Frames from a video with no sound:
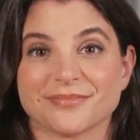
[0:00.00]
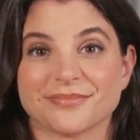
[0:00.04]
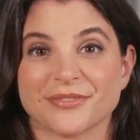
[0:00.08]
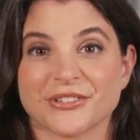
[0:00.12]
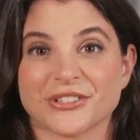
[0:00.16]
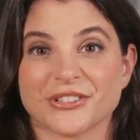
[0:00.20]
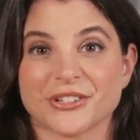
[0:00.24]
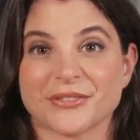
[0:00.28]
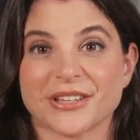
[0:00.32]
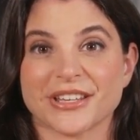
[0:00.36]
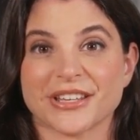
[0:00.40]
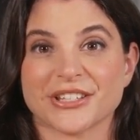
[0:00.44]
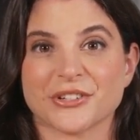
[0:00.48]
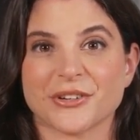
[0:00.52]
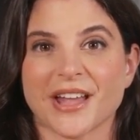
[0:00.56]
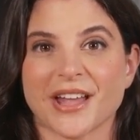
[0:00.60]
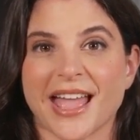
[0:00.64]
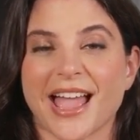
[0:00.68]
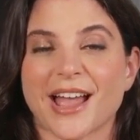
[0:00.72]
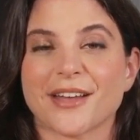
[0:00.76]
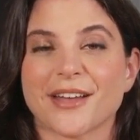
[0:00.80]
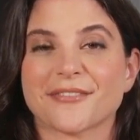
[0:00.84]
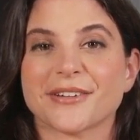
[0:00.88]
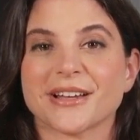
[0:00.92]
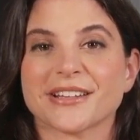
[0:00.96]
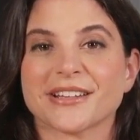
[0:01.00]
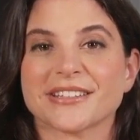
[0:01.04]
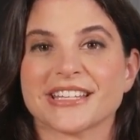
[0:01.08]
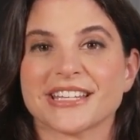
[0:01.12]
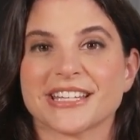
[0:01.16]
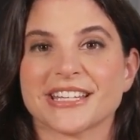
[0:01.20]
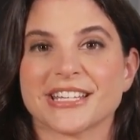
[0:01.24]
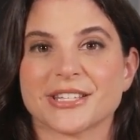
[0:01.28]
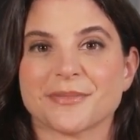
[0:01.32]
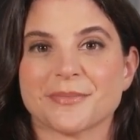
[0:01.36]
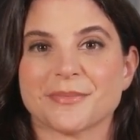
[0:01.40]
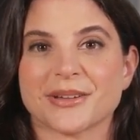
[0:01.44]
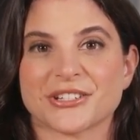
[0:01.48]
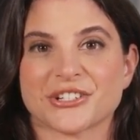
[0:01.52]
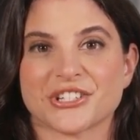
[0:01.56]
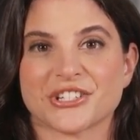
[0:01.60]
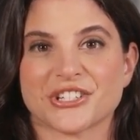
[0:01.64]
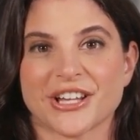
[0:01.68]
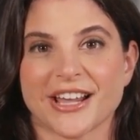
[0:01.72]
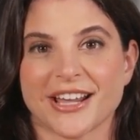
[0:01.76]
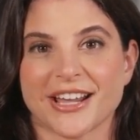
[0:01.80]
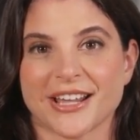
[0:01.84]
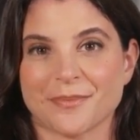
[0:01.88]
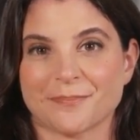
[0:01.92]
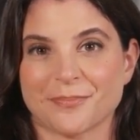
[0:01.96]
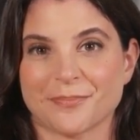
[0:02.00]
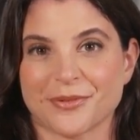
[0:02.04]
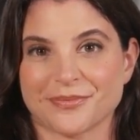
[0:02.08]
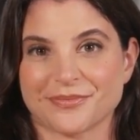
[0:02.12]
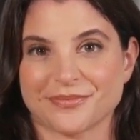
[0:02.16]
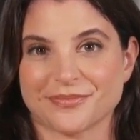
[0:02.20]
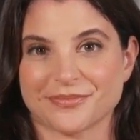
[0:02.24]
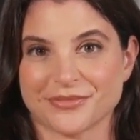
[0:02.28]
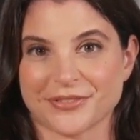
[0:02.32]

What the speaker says: so that you have a team in shape,